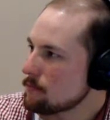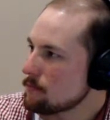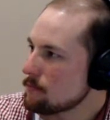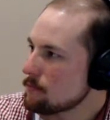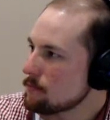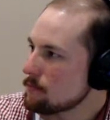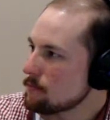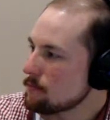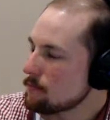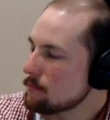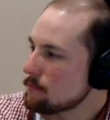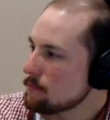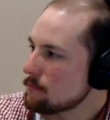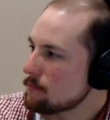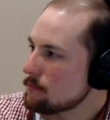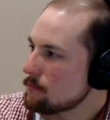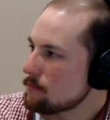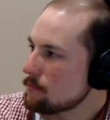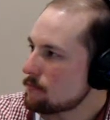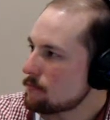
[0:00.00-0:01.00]

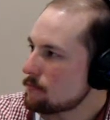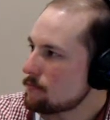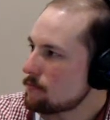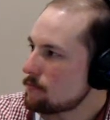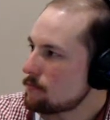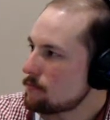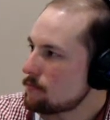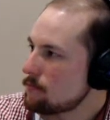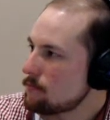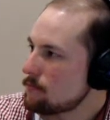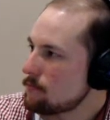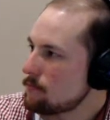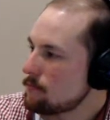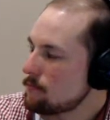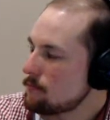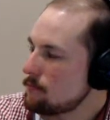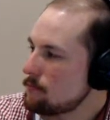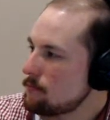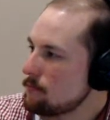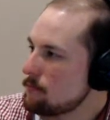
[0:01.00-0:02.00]

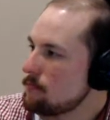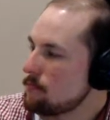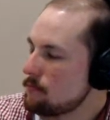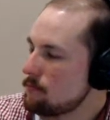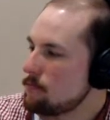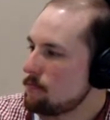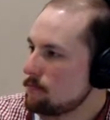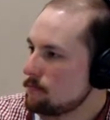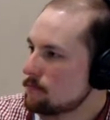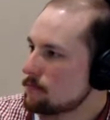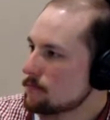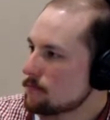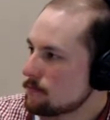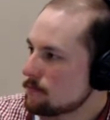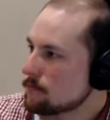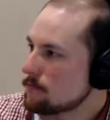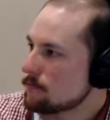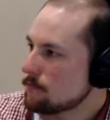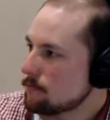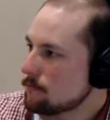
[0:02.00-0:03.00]

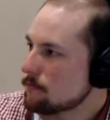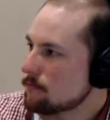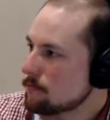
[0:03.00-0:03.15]
[no speech]